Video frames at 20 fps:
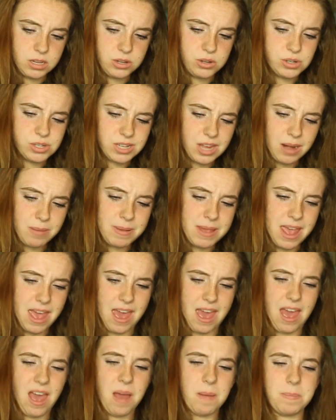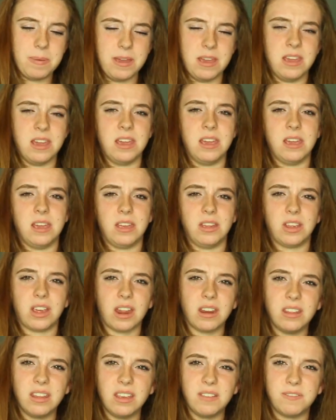just gotta be happy.
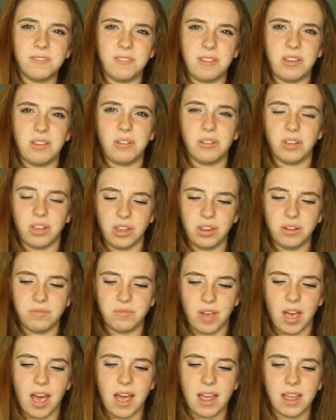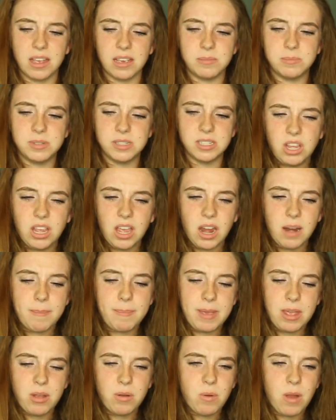You gotta, like, feel good vibes. You gotta
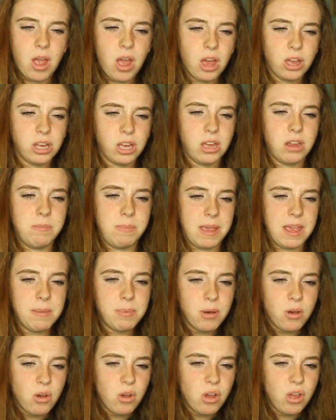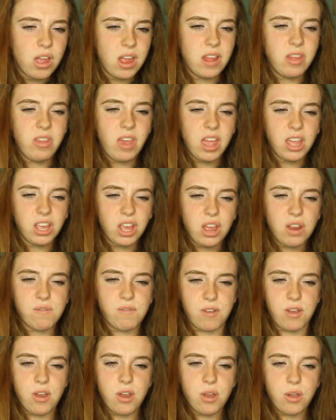be around good people and, like, good
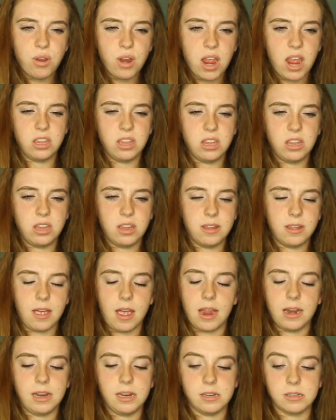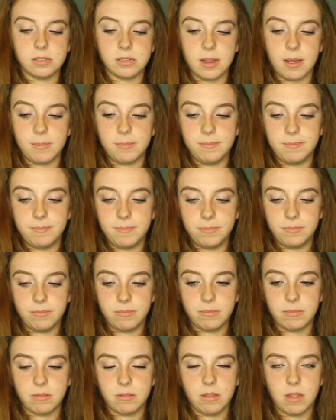food. I need to stop.
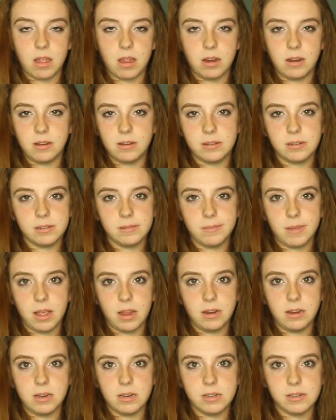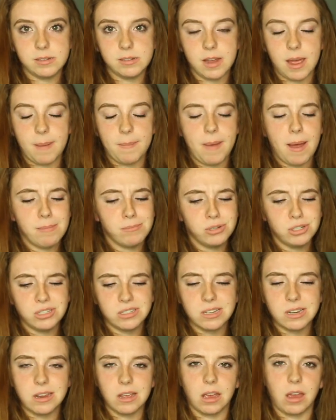I need to stop. I'm
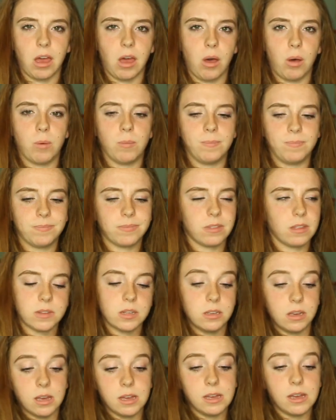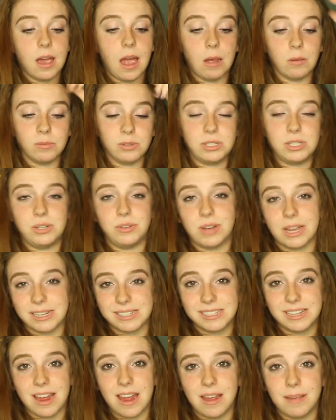just gonna go. I will see you
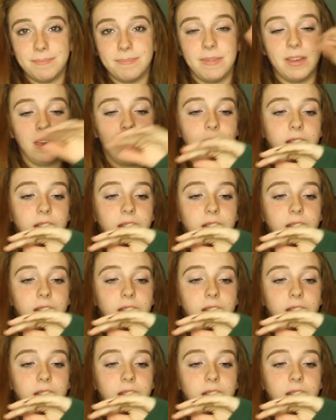next time.